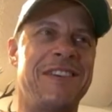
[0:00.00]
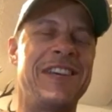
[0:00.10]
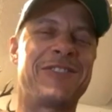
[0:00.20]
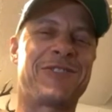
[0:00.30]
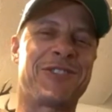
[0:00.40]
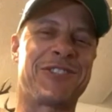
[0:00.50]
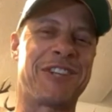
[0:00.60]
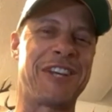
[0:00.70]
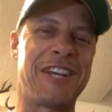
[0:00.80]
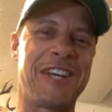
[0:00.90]

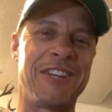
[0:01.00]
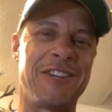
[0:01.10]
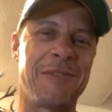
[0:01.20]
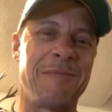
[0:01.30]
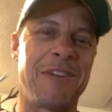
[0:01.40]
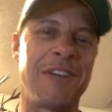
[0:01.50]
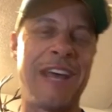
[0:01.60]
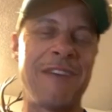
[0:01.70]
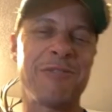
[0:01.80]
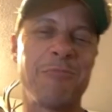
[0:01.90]
interesting and
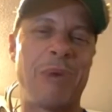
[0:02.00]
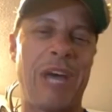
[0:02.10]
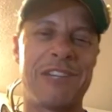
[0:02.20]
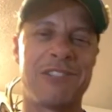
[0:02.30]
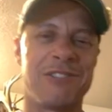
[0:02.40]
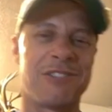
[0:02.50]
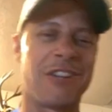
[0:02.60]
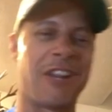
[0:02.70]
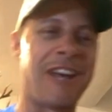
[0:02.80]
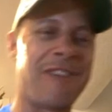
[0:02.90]
have some passions
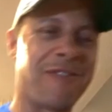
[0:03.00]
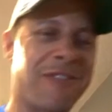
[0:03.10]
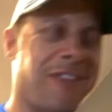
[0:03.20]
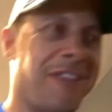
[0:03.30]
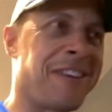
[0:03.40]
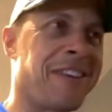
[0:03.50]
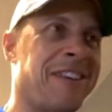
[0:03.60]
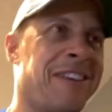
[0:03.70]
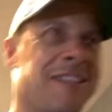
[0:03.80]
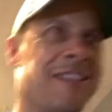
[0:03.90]
in life
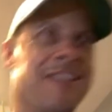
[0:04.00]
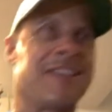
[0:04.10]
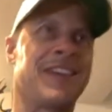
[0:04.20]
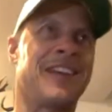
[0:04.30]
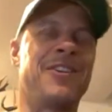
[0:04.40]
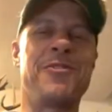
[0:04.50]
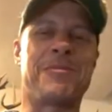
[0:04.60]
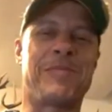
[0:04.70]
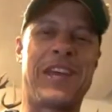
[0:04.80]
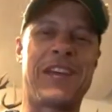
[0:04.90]
and do
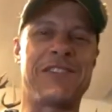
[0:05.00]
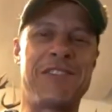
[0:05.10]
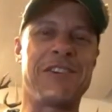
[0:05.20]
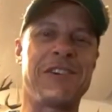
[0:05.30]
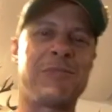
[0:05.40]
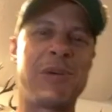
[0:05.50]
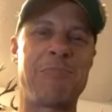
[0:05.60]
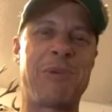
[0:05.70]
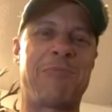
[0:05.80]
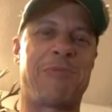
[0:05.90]
some things, and you're going to
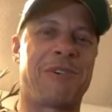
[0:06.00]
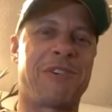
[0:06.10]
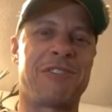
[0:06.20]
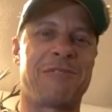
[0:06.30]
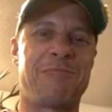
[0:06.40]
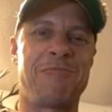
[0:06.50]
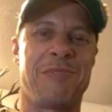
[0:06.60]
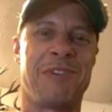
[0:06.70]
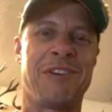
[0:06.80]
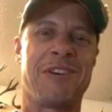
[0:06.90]
meet people, because
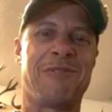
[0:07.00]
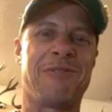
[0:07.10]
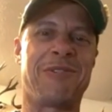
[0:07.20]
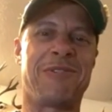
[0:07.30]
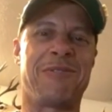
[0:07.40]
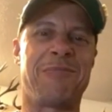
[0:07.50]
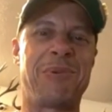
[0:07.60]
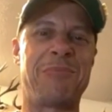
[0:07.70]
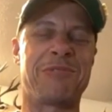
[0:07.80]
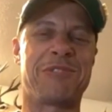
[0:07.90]

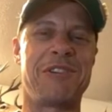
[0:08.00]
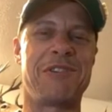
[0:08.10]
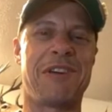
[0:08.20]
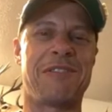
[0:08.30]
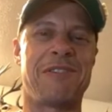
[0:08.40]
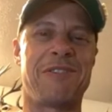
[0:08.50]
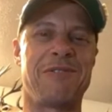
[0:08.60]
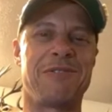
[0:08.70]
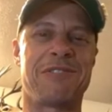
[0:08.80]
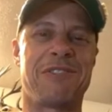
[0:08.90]
when people see you out there
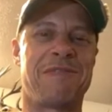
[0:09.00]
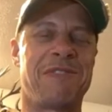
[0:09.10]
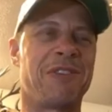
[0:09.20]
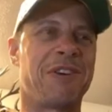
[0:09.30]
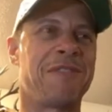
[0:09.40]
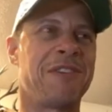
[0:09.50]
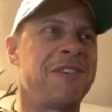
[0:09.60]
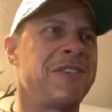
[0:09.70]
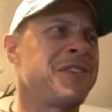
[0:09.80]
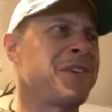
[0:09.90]
doing stuff you love to
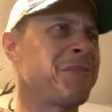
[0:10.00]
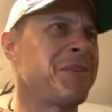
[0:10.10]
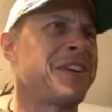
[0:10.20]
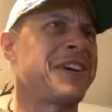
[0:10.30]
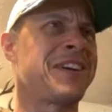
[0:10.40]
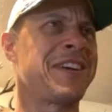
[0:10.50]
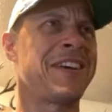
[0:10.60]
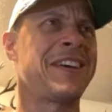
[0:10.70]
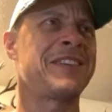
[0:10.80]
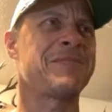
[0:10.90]
do, they're going to be like,
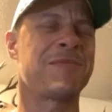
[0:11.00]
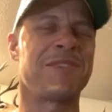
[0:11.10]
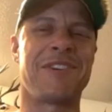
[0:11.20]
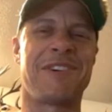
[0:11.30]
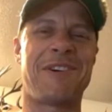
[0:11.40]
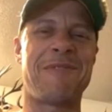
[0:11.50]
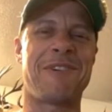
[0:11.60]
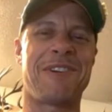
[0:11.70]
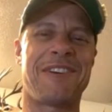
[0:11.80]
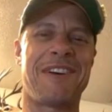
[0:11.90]
hey, that's, you know, I
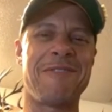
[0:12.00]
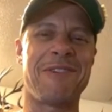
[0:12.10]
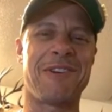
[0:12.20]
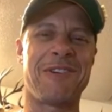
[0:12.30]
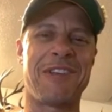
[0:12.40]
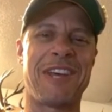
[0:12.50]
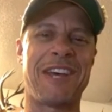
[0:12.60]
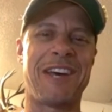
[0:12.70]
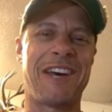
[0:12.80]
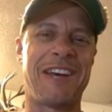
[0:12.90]
want to know
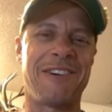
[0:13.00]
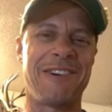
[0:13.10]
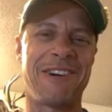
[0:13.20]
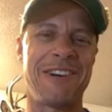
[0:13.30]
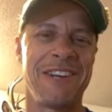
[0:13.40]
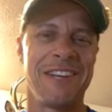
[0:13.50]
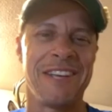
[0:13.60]
that guy, or